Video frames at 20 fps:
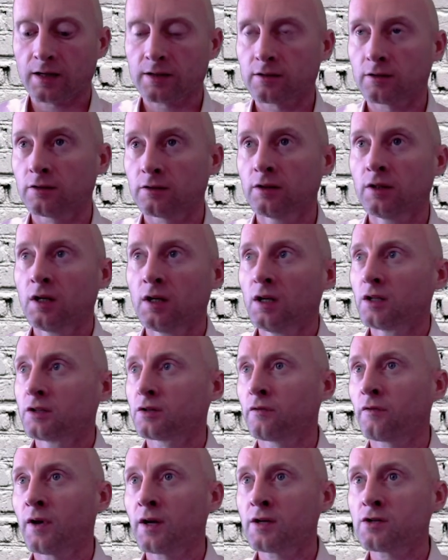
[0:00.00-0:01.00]
So if I try
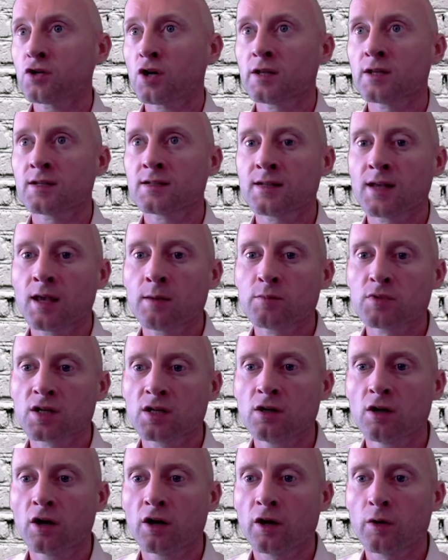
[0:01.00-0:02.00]
the same scenario
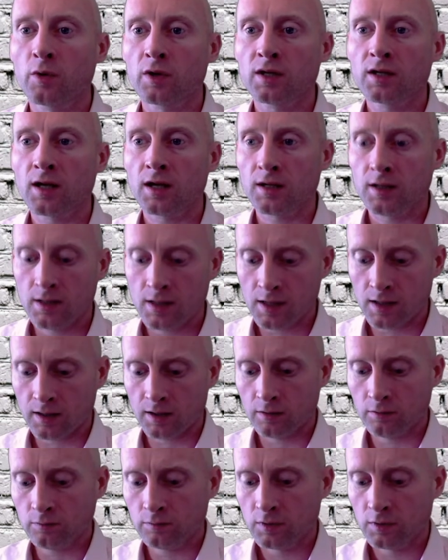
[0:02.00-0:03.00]
again now
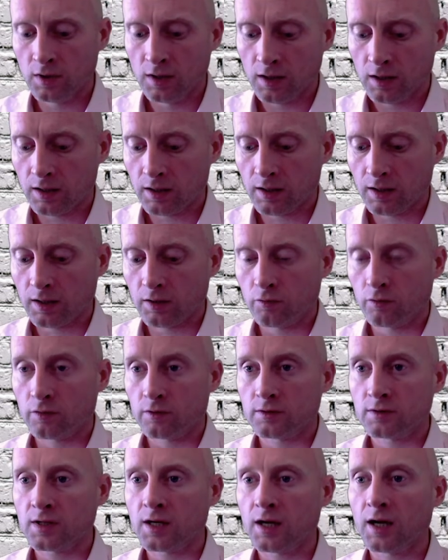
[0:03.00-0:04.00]
and I
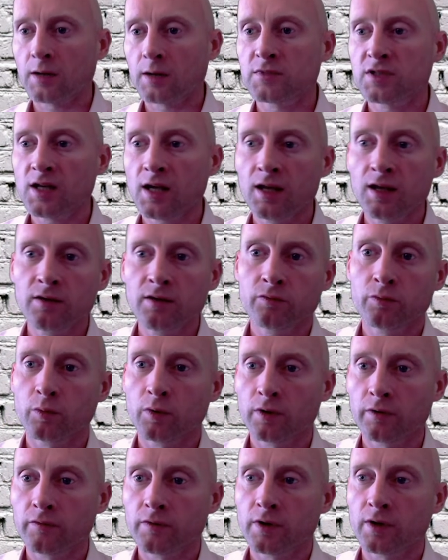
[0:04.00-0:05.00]
type Dave with a
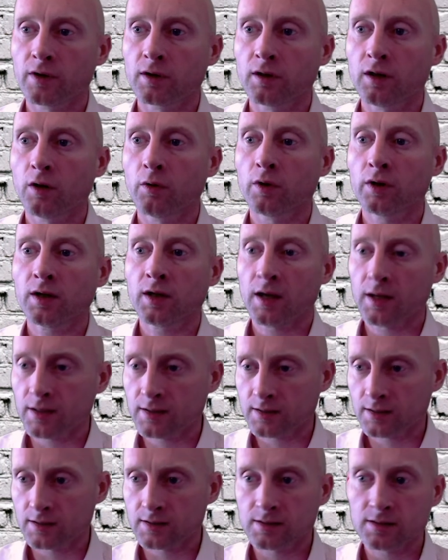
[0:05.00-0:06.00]
lowercase
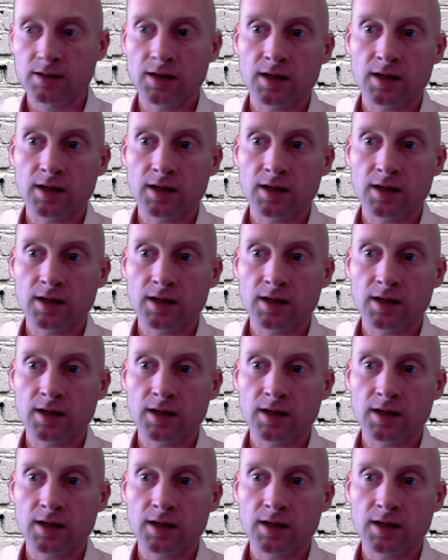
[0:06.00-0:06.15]
d